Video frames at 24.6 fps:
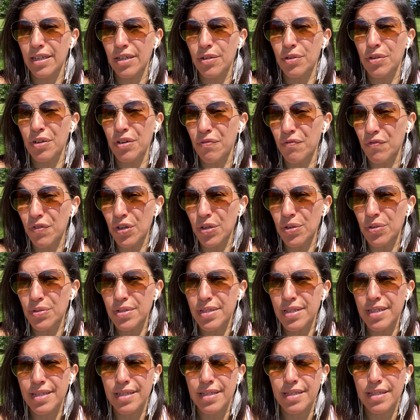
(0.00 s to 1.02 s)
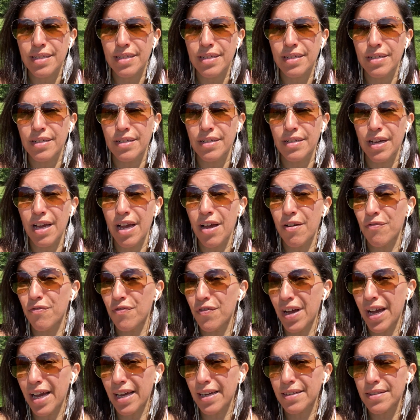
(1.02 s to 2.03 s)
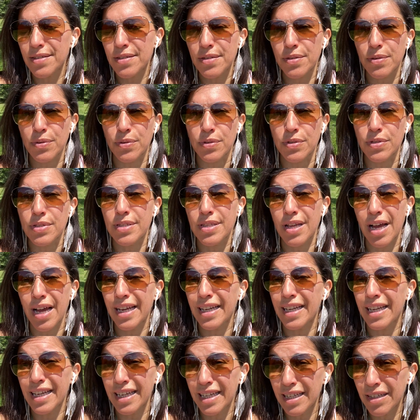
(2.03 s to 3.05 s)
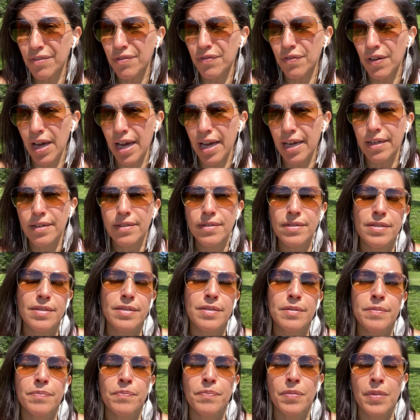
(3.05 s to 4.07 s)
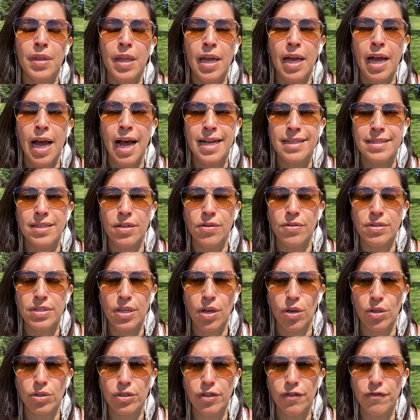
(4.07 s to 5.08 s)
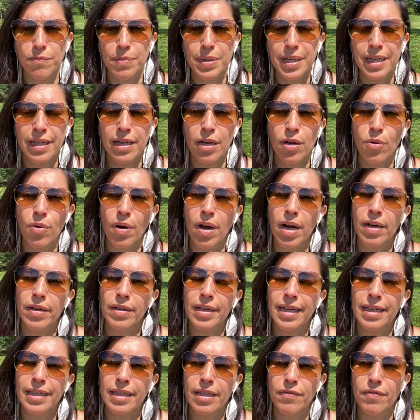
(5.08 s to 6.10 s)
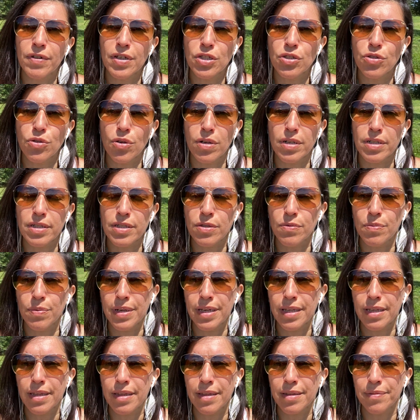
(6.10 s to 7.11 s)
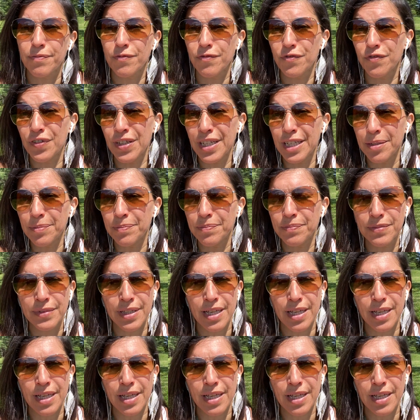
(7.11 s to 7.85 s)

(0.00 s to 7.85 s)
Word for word: reverse effects or side effects as a result of being around individuals with V.